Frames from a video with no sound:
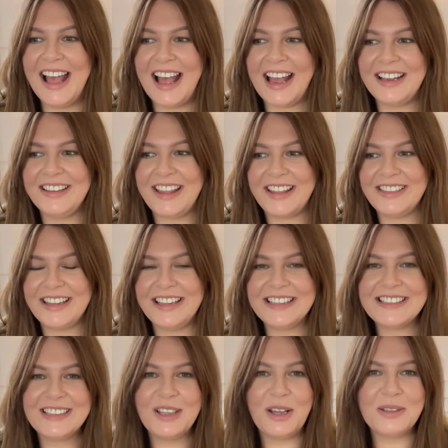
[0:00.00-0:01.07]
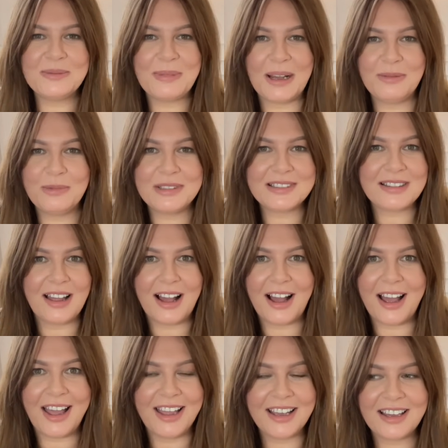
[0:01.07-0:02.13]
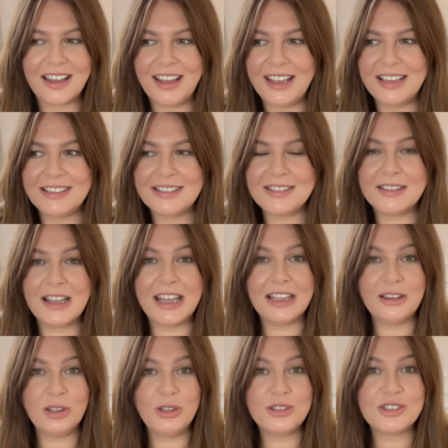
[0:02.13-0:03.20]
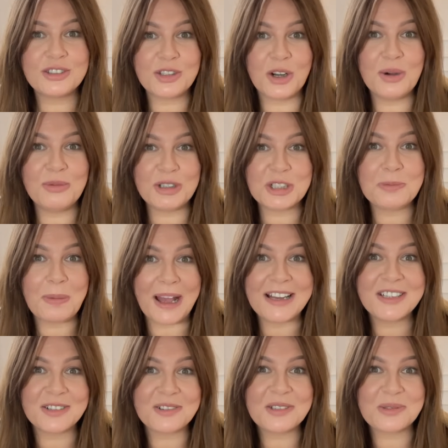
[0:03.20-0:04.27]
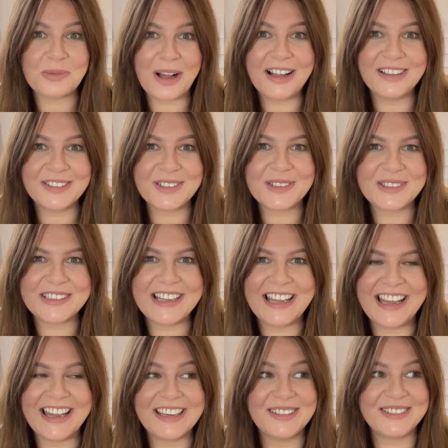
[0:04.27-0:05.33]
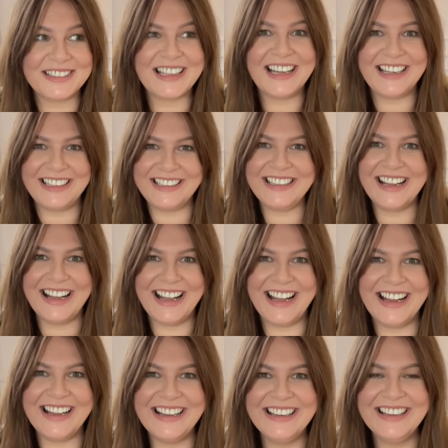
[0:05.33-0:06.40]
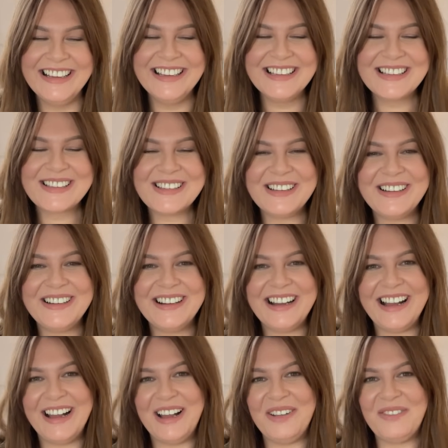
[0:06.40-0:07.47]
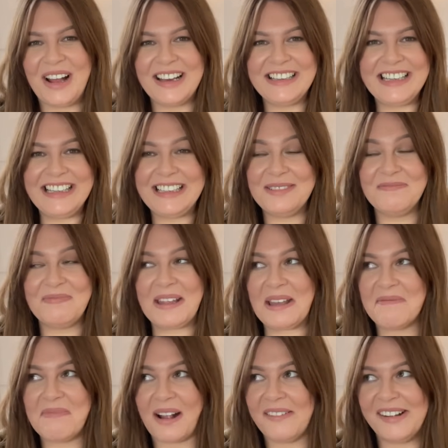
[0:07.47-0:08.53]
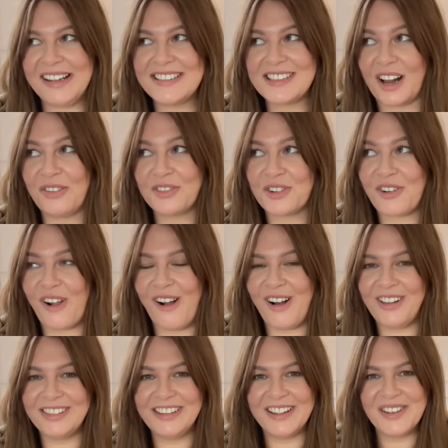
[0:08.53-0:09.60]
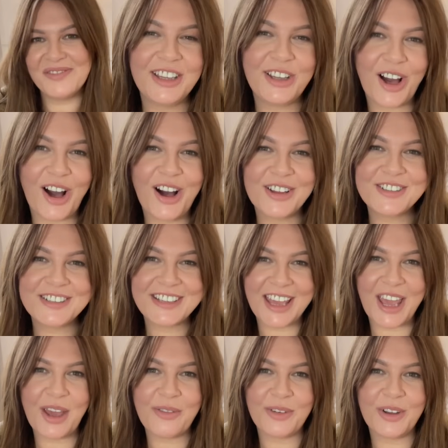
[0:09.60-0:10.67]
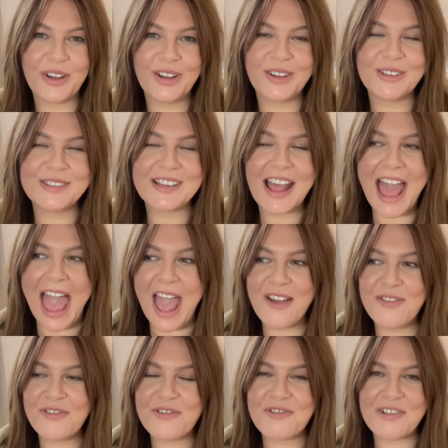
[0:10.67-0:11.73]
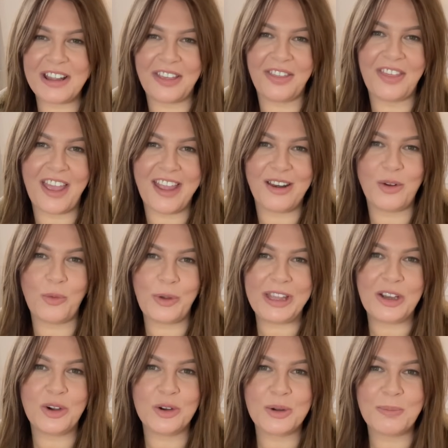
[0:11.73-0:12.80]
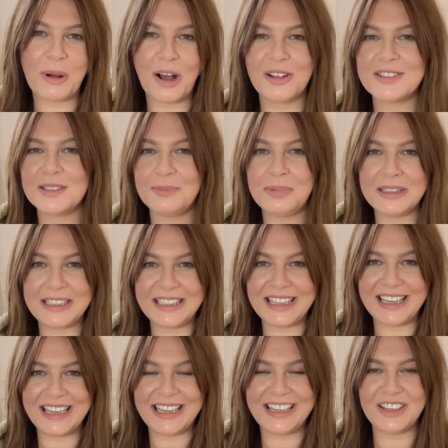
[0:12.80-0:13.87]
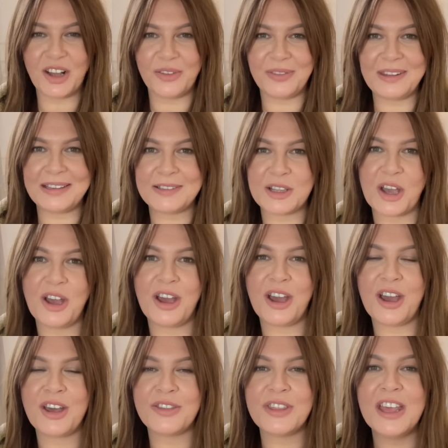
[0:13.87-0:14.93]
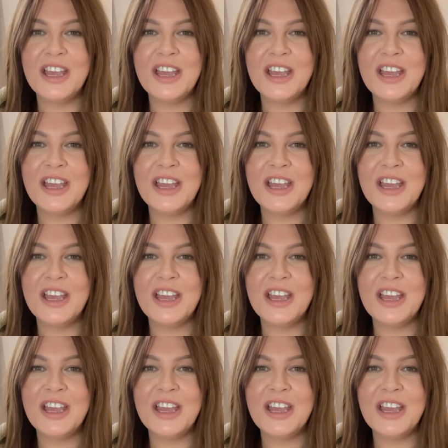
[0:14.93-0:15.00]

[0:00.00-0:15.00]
And then the little old man was like, it looks so much better as well, doesn't it? And I was like, yeah. So I needn't be embarrassed. After all, God gave us everything we could possibly need on this earth